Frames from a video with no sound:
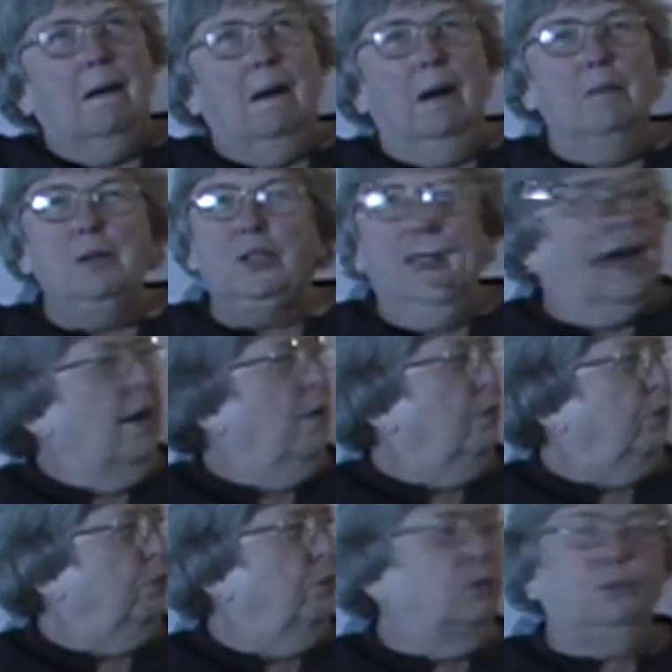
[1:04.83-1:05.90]
almost
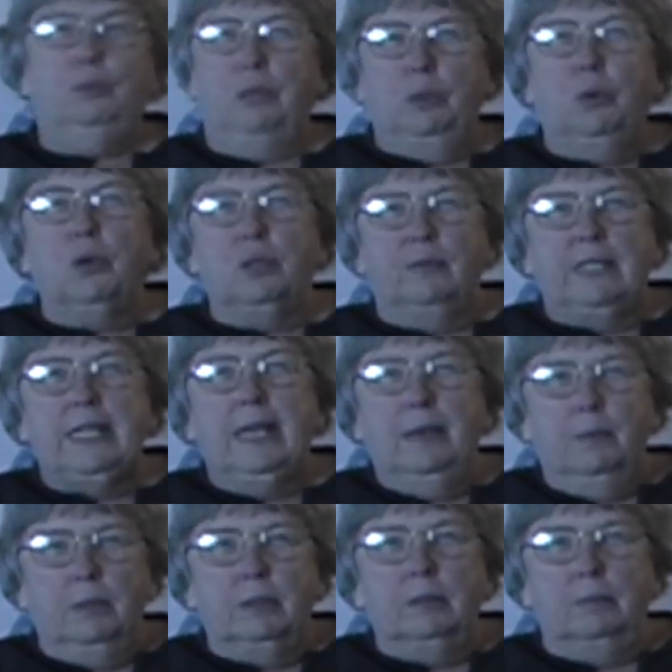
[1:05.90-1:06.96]
three-quarters of a day
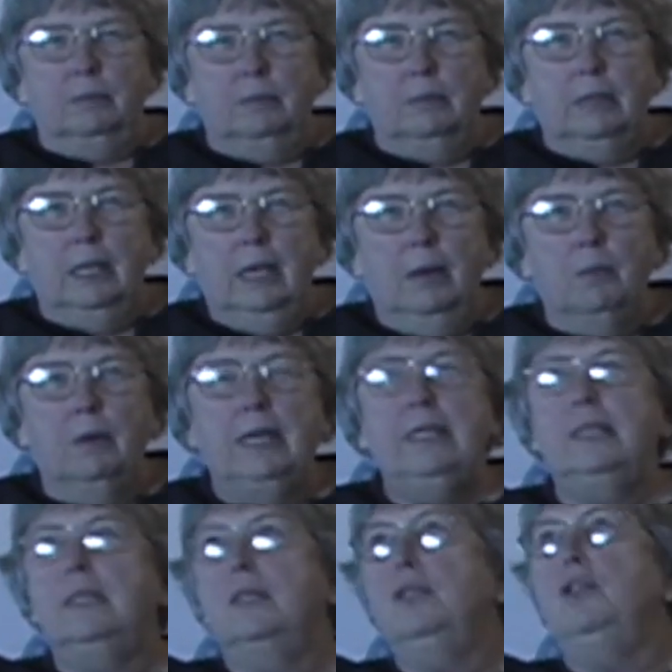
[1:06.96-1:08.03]
with them. And we
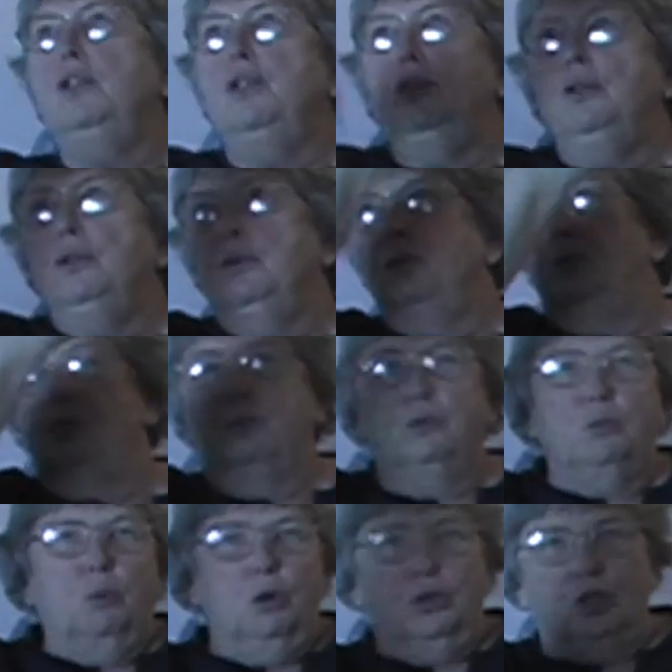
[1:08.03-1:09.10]
did this
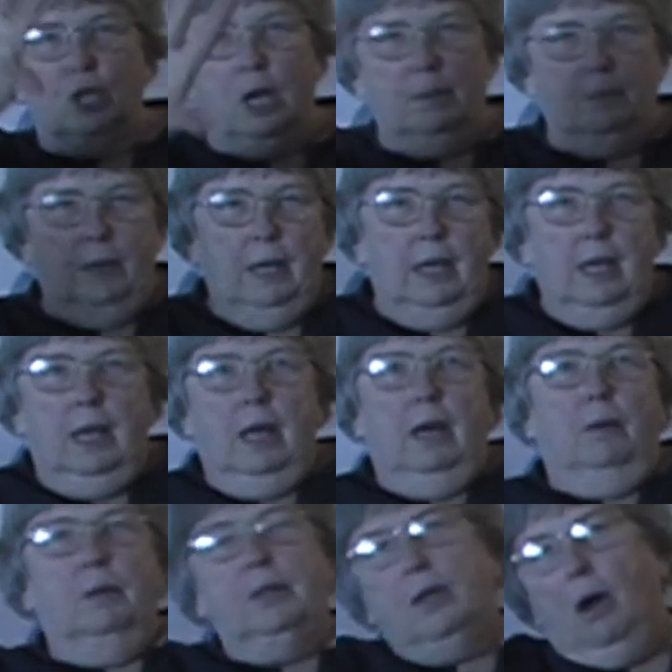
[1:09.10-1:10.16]
huge workshop
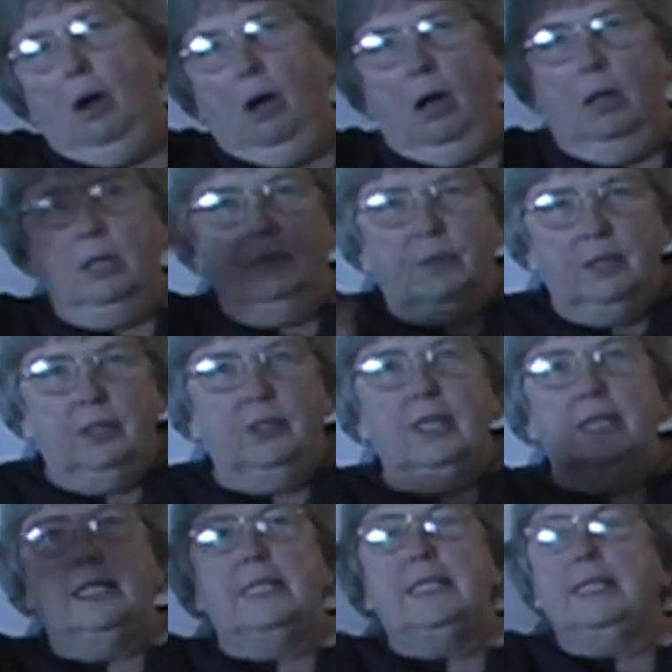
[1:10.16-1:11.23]
with all of the
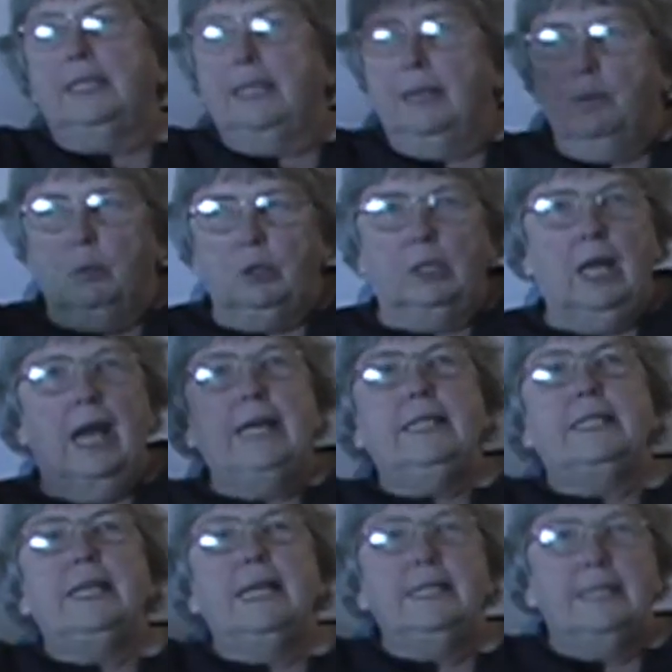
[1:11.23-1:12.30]
things that they would like
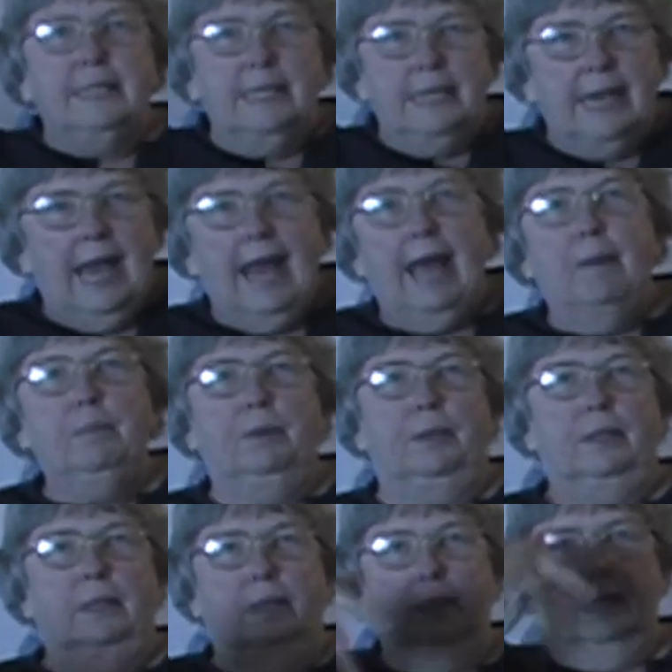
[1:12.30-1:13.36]
to see happen,
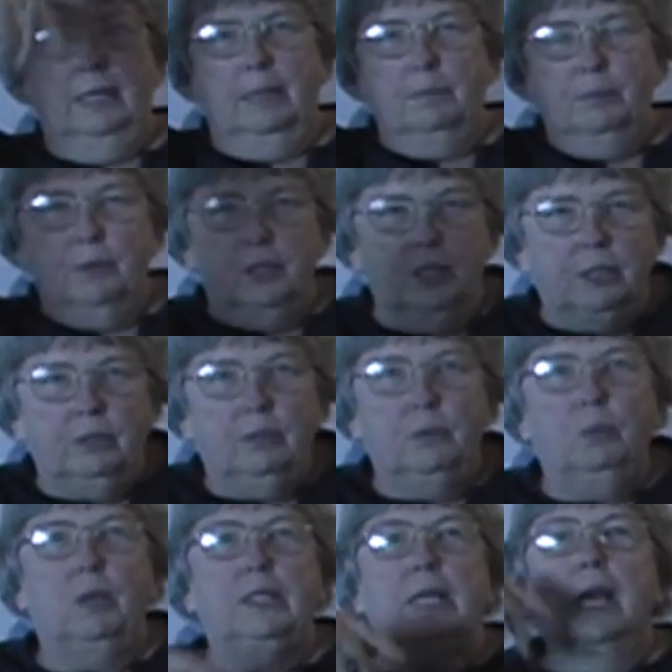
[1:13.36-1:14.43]
and particularly
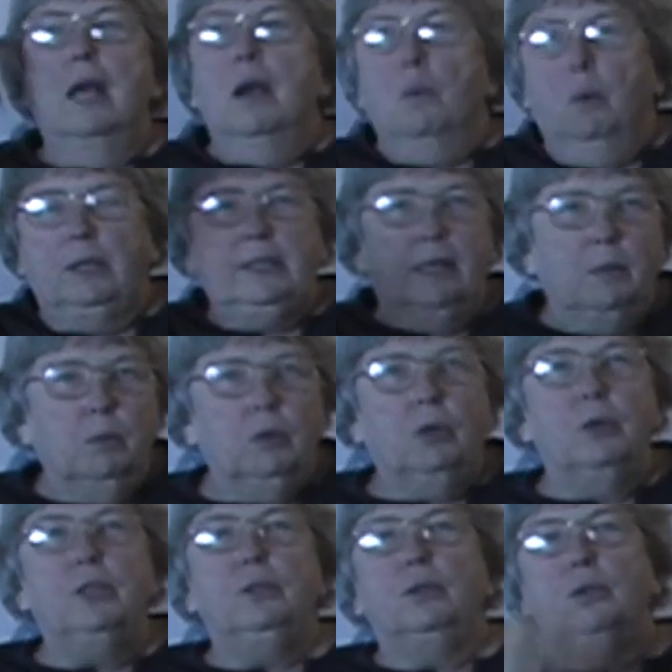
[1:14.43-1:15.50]
what they were
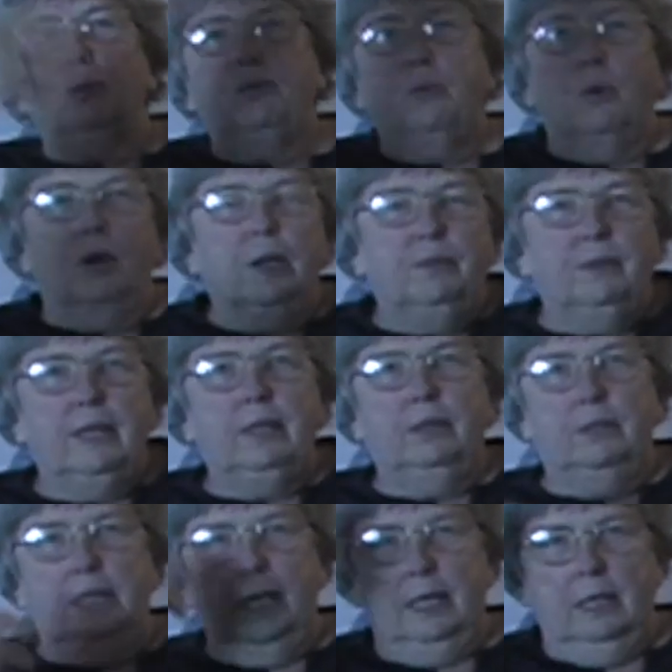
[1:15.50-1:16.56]
going to look for if they
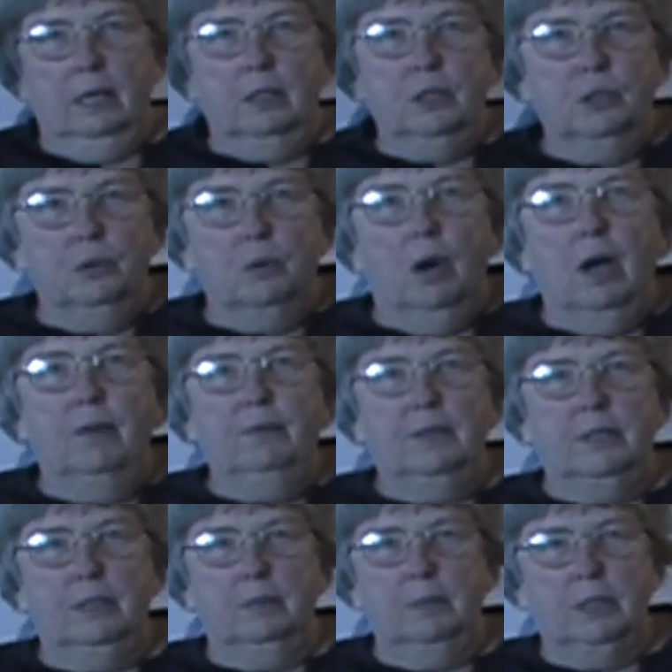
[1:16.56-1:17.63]
could get a new
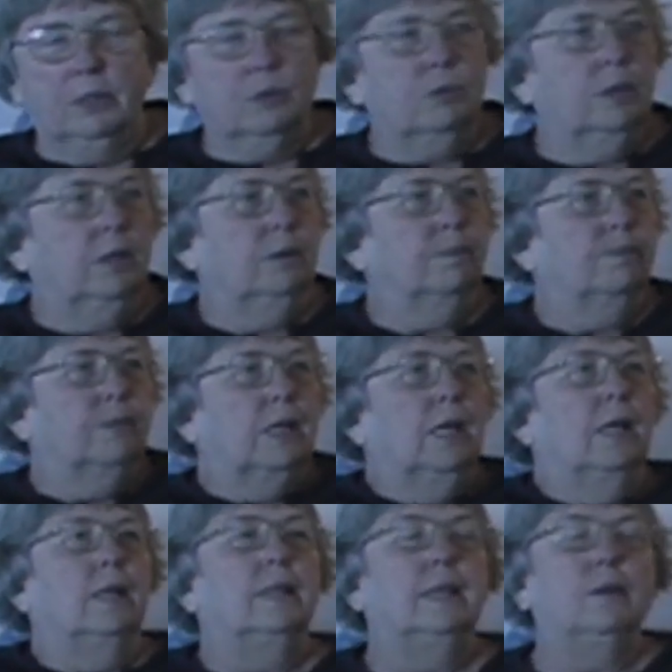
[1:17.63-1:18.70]
office administrator.
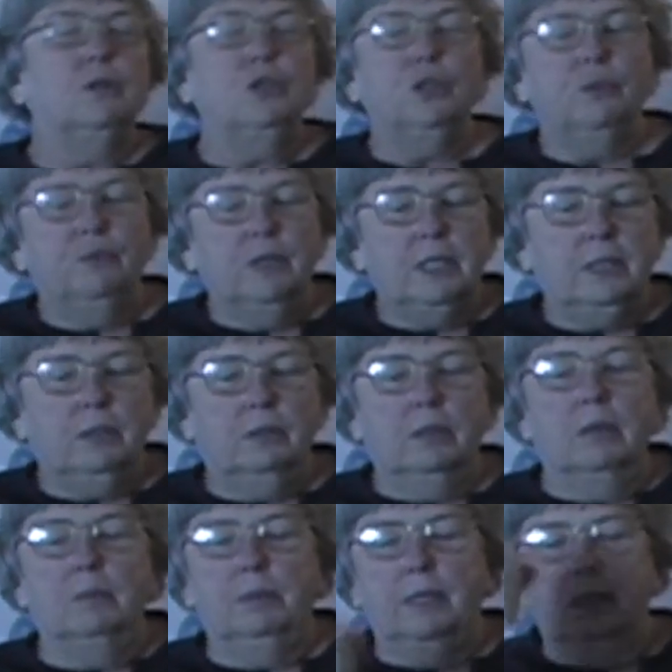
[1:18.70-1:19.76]
They're a geophysical
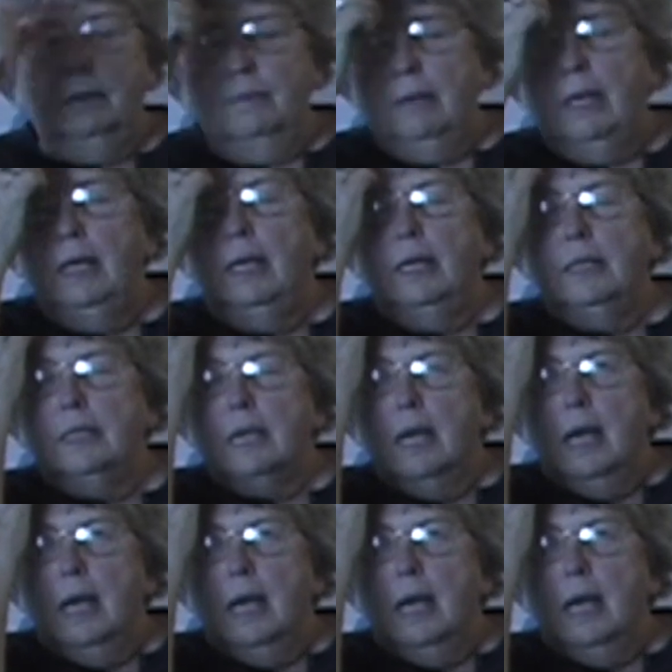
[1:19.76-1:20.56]
company. And